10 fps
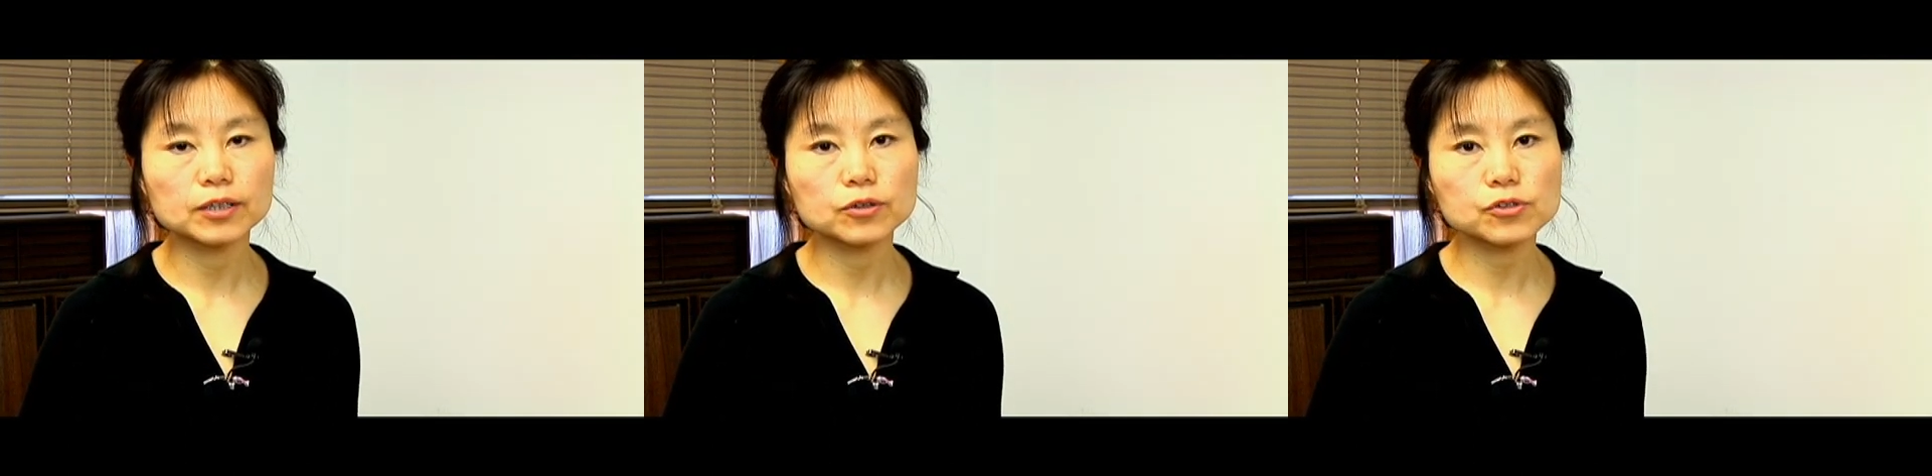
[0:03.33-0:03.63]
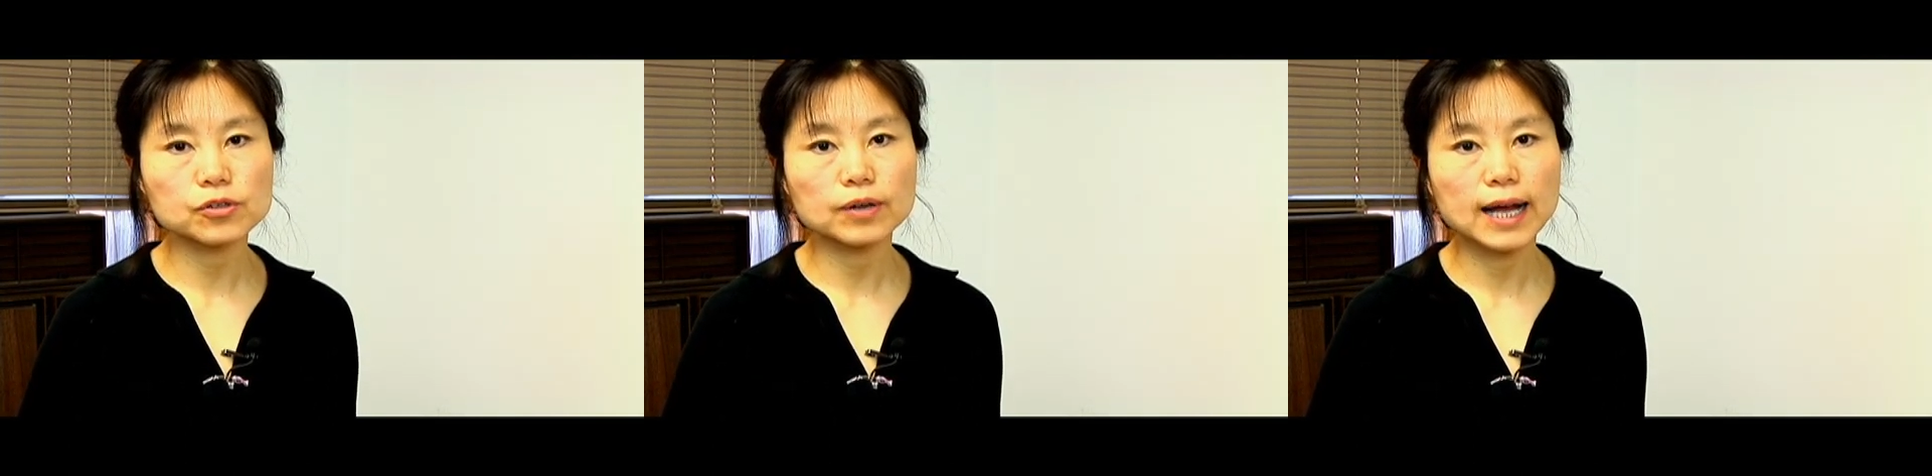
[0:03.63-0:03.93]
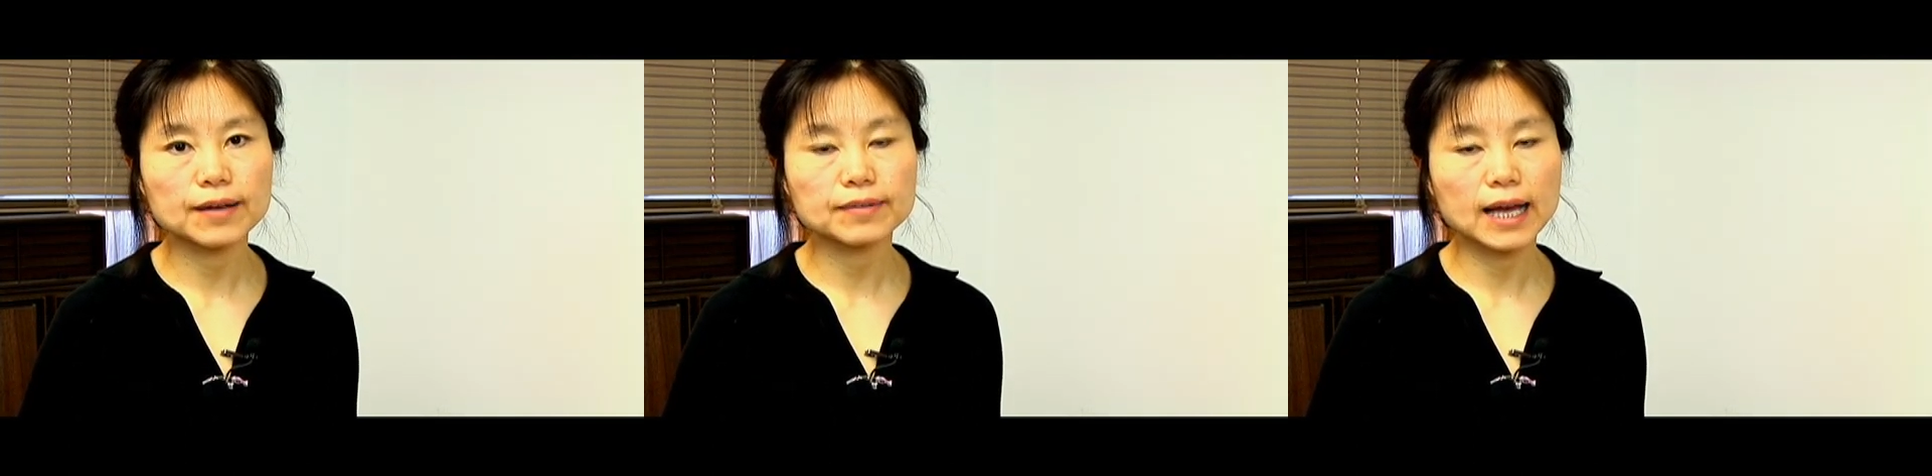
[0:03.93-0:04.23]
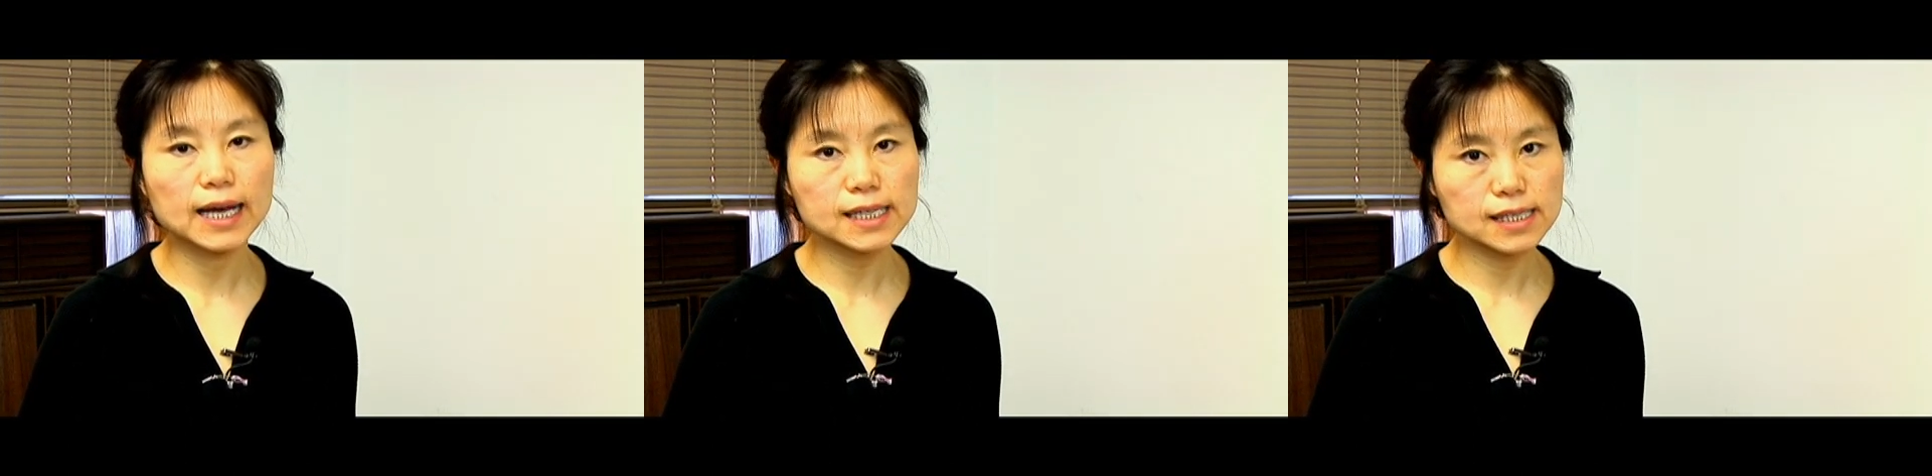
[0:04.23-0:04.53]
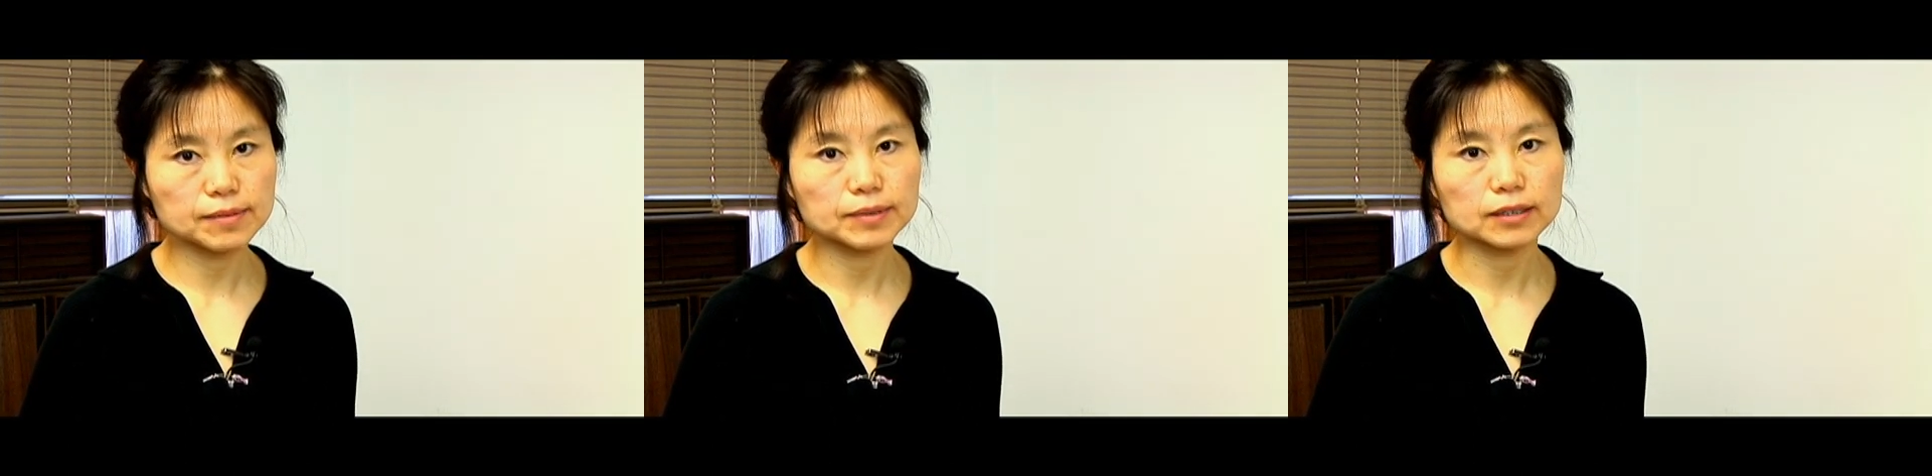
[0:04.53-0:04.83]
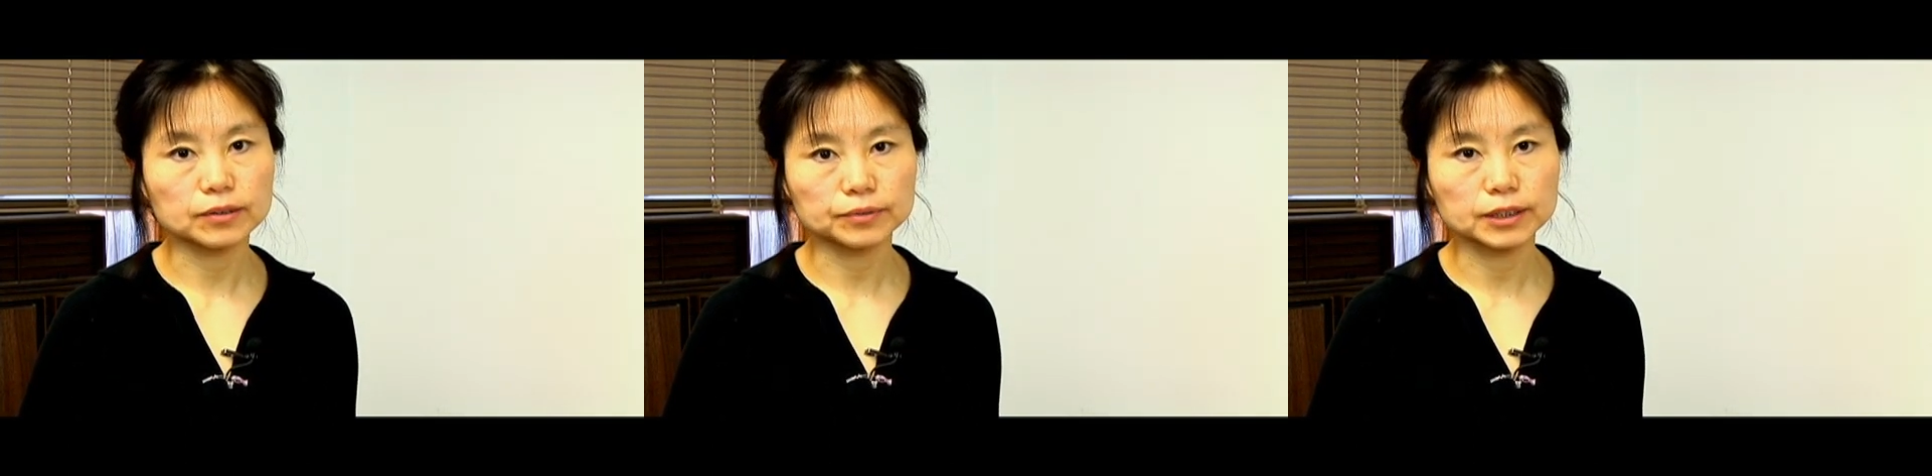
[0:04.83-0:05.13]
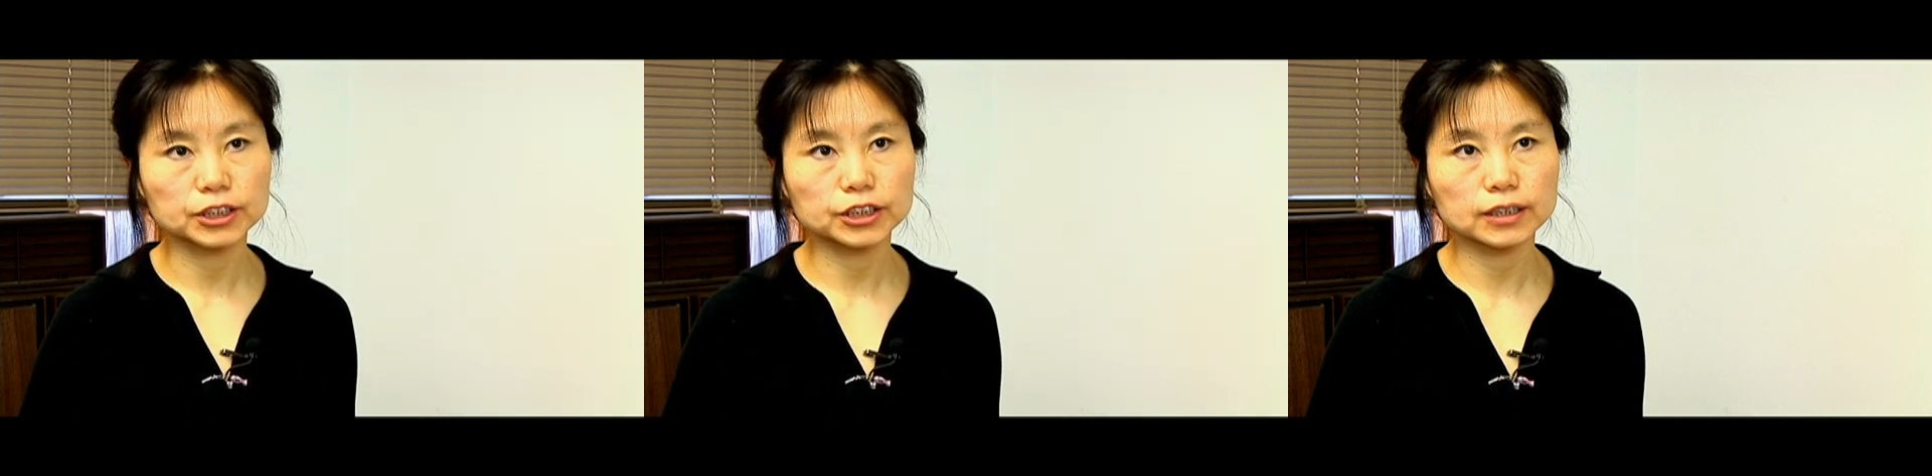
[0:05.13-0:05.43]
they also have eczema,
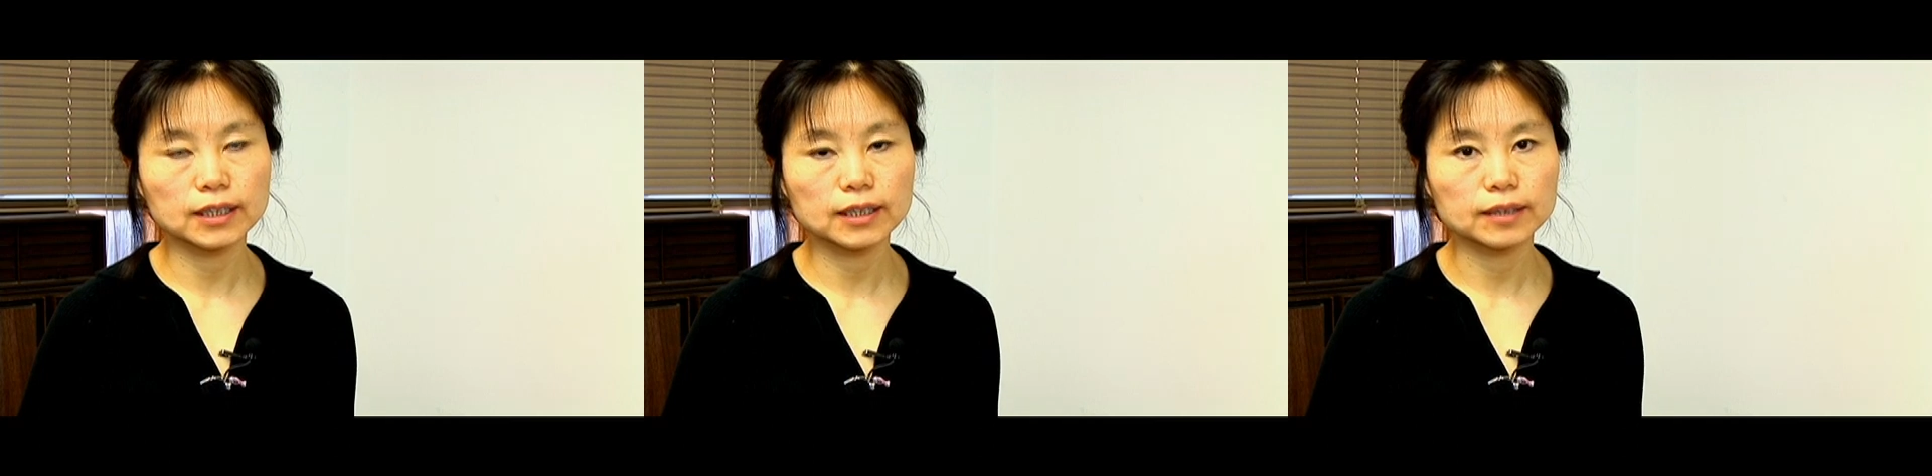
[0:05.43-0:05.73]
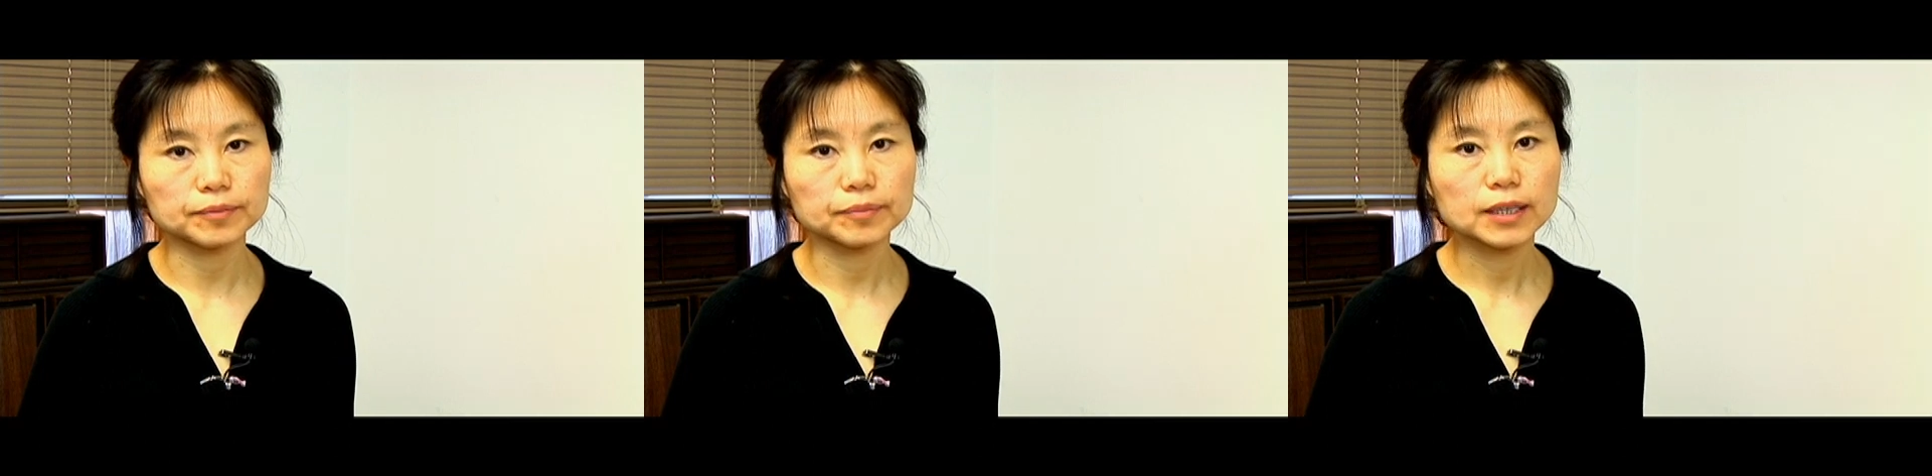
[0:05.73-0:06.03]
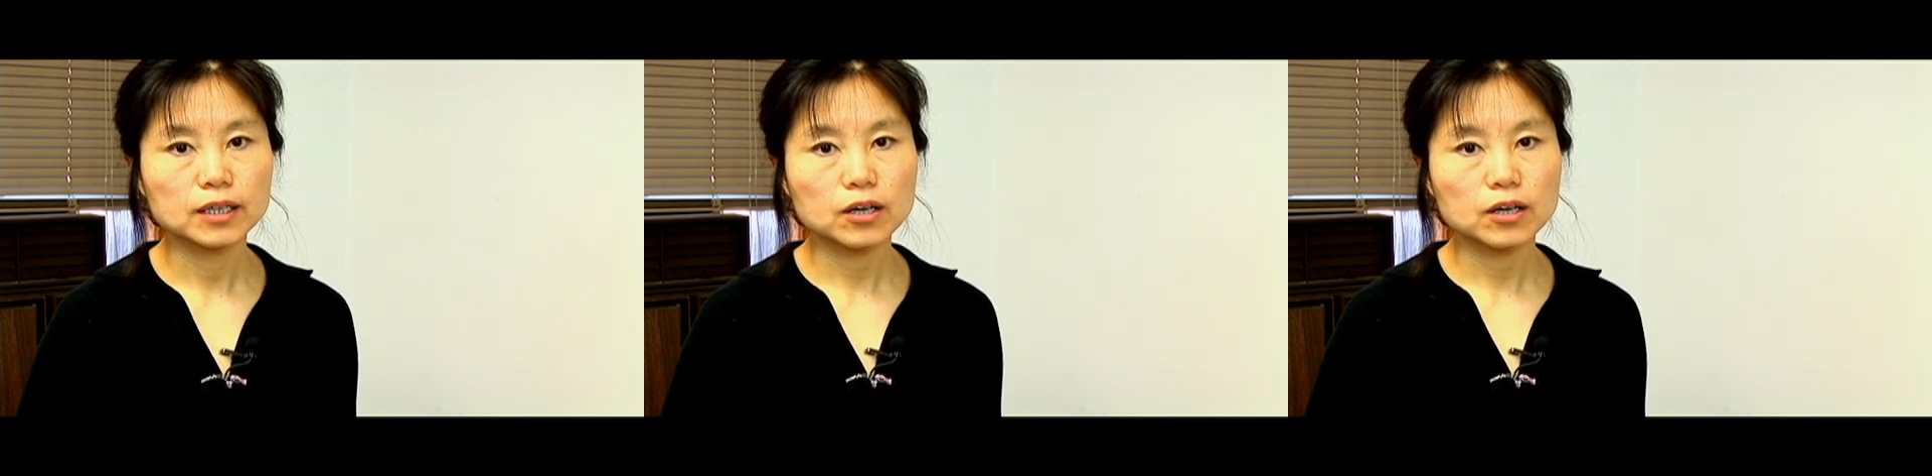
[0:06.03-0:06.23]
which um,